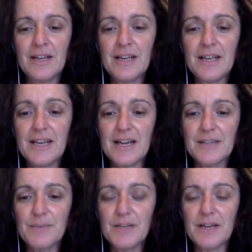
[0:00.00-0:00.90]
He
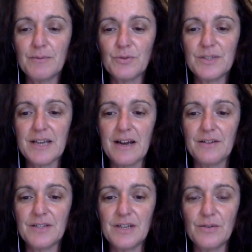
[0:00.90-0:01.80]
asked me to come to his
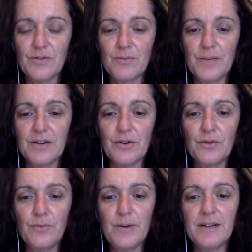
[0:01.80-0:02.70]
house. He ordered me an
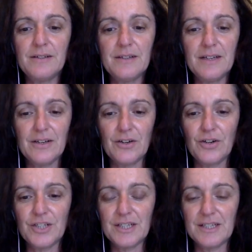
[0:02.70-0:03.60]
Uber, and I
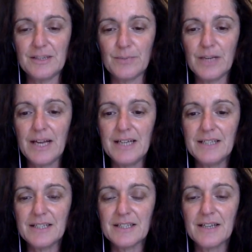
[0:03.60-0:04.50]
got to his
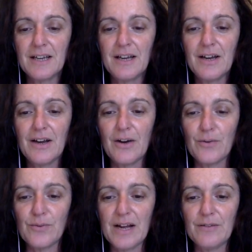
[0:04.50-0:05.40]
place
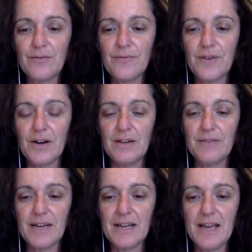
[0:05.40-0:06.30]
around five
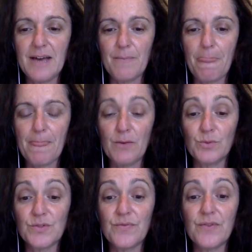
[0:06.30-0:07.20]
A M It
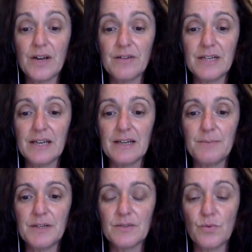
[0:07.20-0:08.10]
was very late
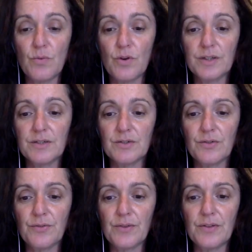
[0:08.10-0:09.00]
because we worked until
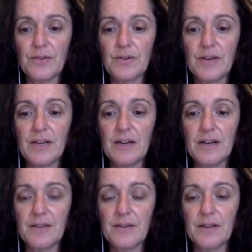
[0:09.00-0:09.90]
three thirty, I
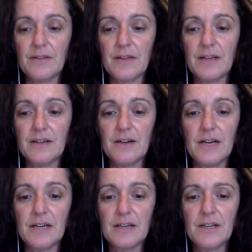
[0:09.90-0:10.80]
think, that
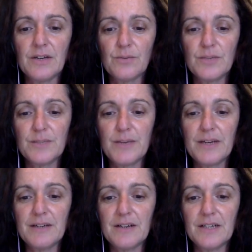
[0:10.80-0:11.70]
night. We spent a
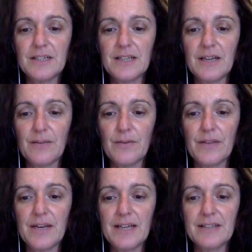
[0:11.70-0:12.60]
night together and the
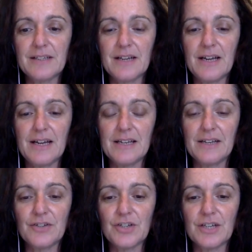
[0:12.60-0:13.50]
next day had
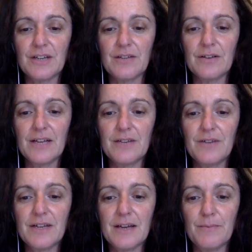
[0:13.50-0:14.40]
lunch together. Later I
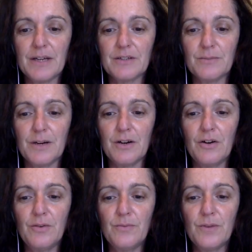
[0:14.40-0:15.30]
came back to my
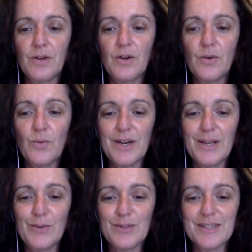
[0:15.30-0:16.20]
home. When he
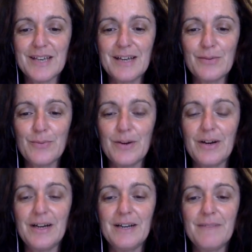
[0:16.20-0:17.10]
was saying
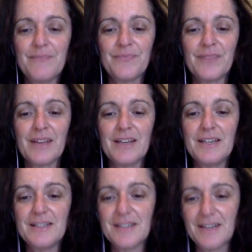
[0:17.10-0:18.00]
goodbye, he
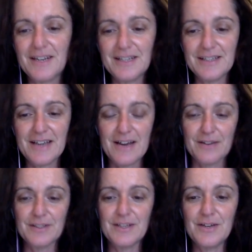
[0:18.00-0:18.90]
said, it's our
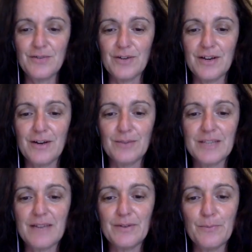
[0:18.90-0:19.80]
secret. I was
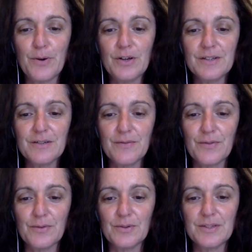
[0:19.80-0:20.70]
having positive
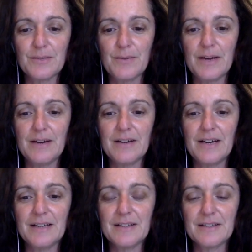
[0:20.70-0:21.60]
thoughts about
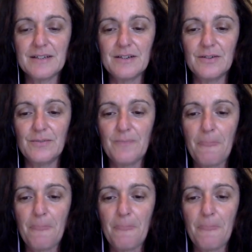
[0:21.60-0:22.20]
us still.